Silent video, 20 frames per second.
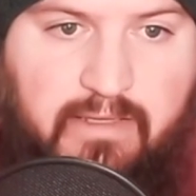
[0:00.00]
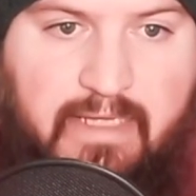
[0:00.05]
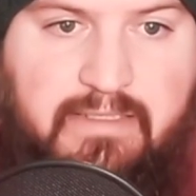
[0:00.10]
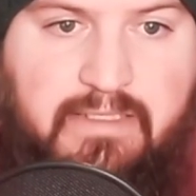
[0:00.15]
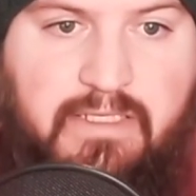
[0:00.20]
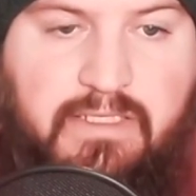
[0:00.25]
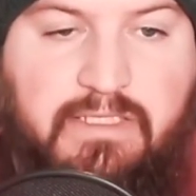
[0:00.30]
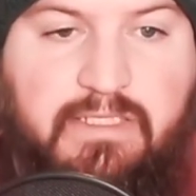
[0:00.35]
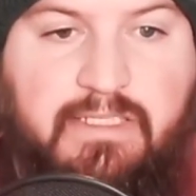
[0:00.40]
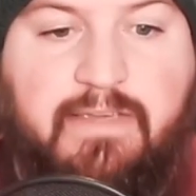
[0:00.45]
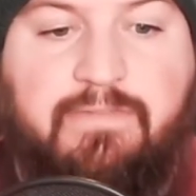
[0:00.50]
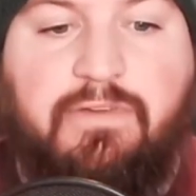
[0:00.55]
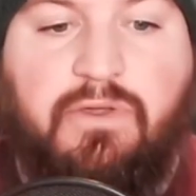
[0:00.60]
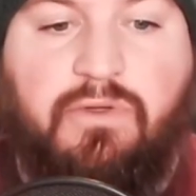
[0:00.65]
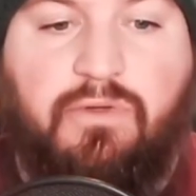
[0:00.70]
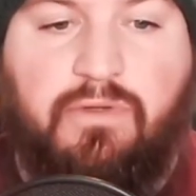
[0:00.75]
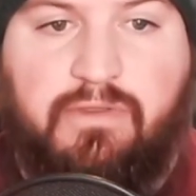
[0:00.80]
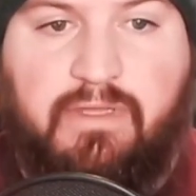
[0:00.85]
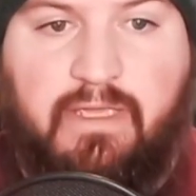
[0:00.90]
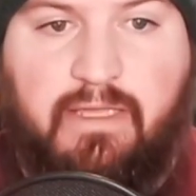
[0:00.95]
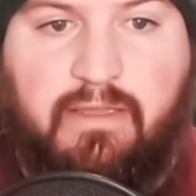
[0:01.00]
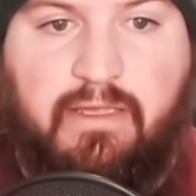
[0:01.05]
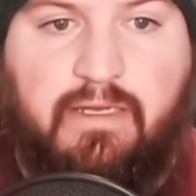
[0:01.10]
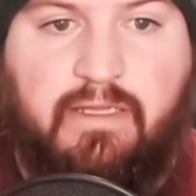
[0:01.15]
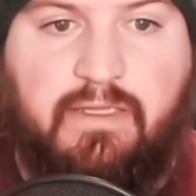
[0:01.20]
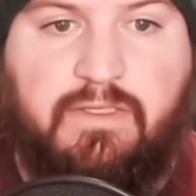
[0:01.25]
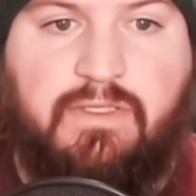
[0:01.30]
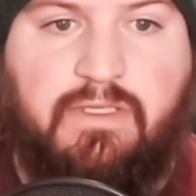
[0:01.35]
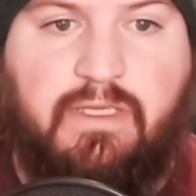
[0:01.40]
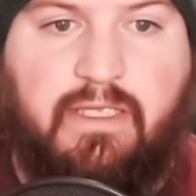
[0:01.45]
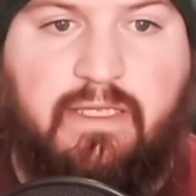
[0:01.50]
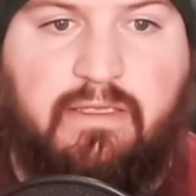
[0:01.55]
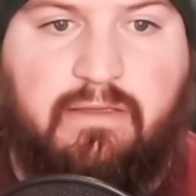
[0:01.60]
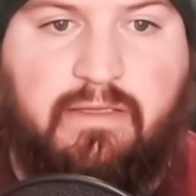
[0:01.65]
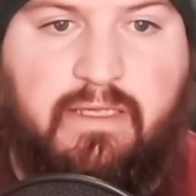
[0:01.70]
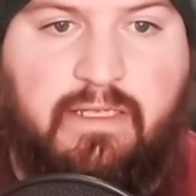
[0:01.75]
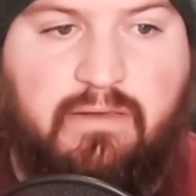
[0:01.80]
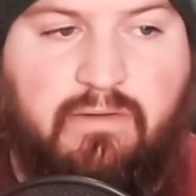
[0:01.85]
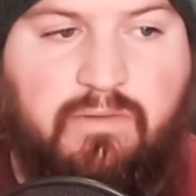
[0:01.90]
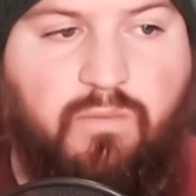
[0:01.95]
That's a difficult thing
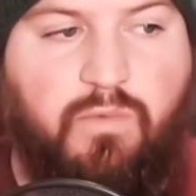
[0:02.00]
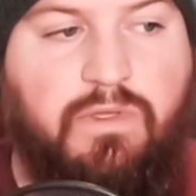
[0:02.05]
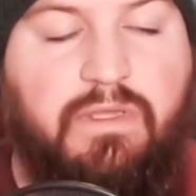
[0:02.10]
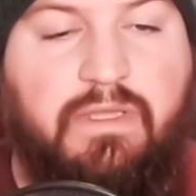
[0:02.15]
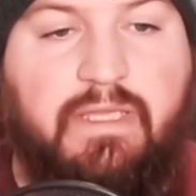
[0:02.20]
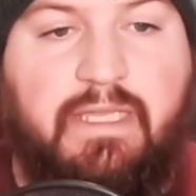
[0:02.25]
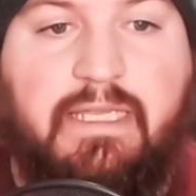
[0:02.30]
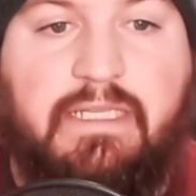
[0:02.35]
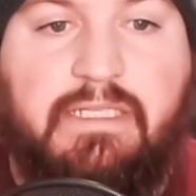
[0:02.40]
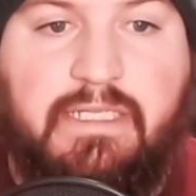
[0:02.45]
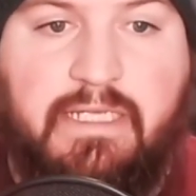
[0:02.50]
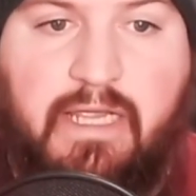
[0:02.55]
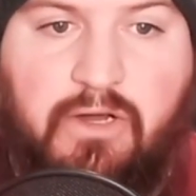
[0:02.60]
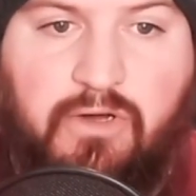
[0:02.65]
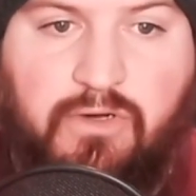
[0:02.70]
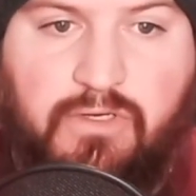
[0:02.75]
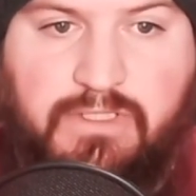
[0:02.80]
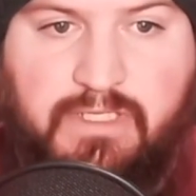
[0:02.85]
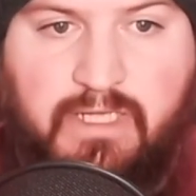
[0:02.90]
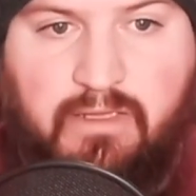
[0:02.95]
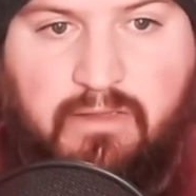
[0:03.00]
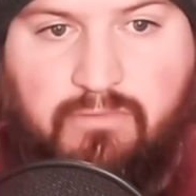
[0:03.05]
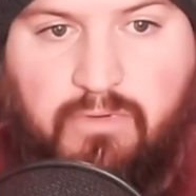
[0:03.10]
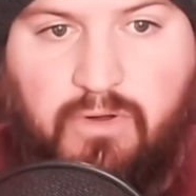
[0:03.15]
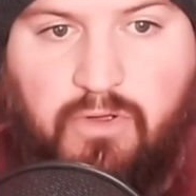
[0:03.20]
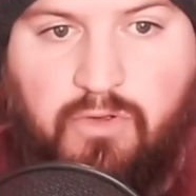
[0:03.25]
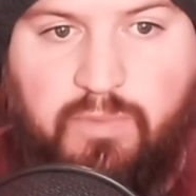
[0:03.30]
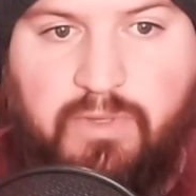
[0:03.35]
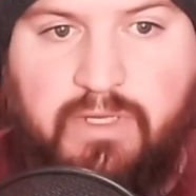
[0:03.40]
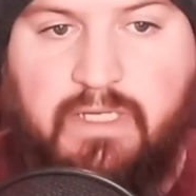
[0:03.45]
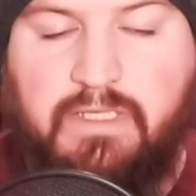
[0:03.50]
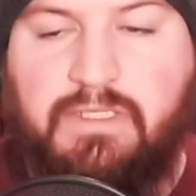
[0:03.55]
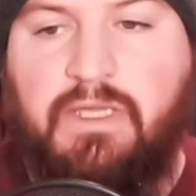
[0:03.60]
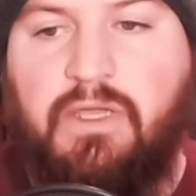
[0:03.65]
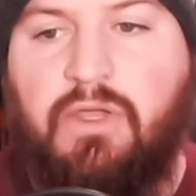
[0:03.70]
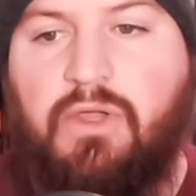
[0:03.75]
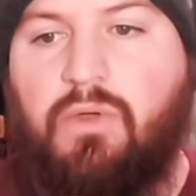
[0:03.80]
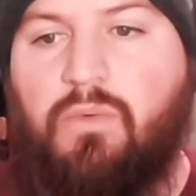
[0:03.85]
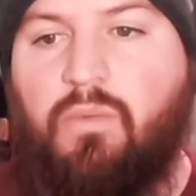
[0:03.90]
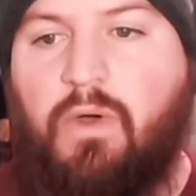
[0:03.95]
that will lead to errors down the road, because
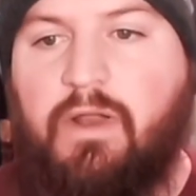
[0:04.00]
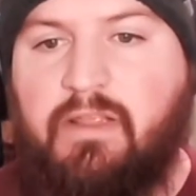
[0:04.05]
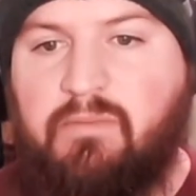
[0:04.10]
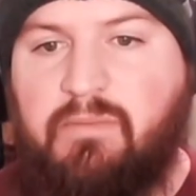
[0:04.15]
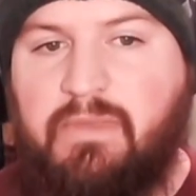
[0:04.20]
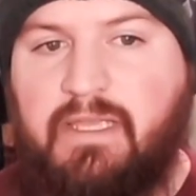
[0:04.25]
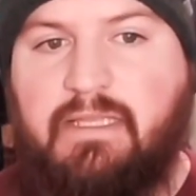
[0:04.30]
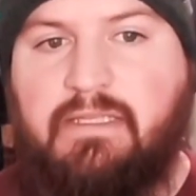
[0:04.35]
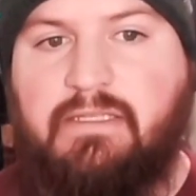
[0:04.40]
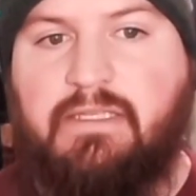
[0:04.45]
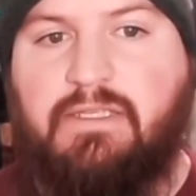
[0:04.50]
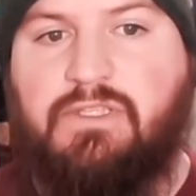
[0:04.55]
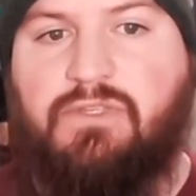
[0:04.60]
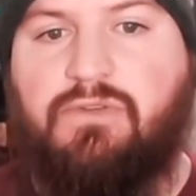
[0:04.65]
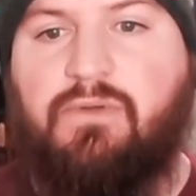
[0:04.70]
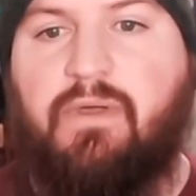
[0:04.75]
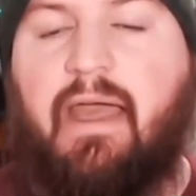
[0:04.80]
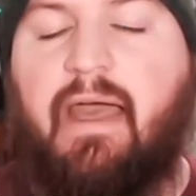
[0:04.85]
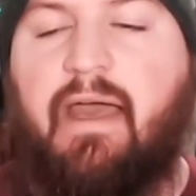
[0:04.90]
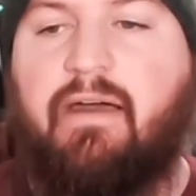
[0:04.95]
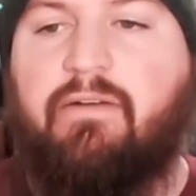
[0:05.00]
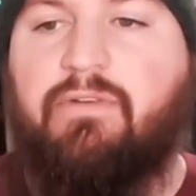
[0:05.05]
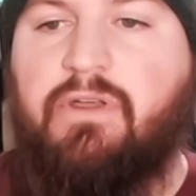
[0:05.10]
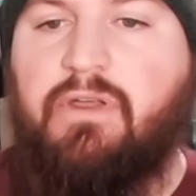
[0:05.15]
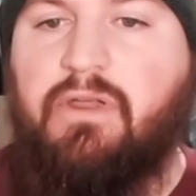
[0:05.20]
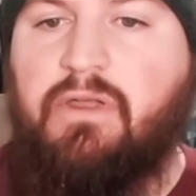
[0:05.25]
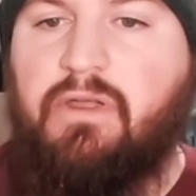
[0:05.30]
what it means is you have